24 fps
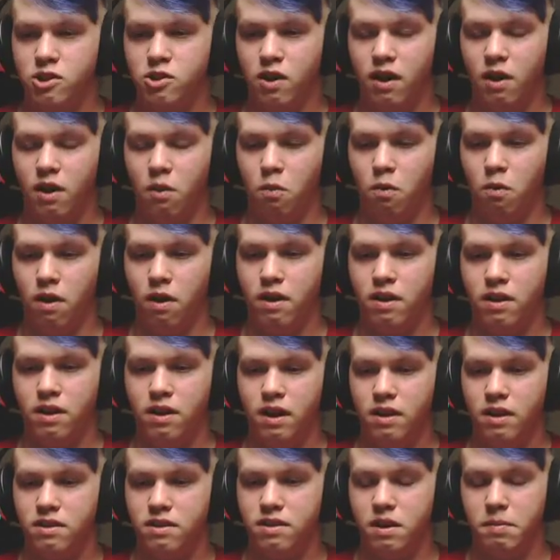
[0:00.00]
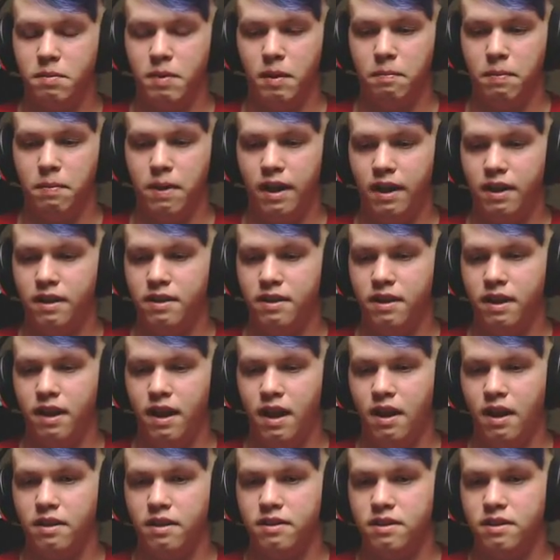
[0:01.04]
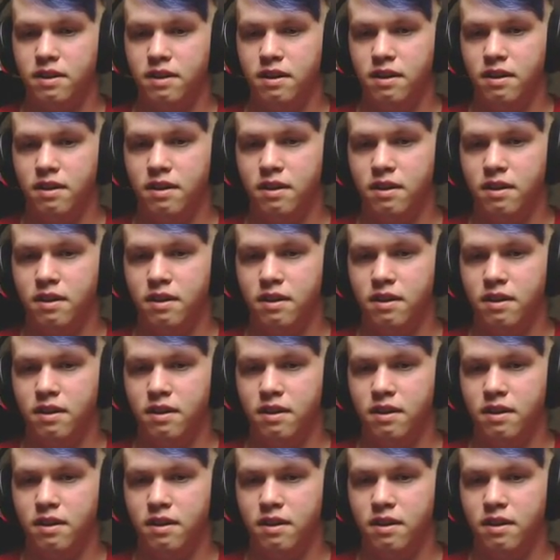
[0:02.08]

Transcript: trying to work in that, it's gonna be a pain in the ass.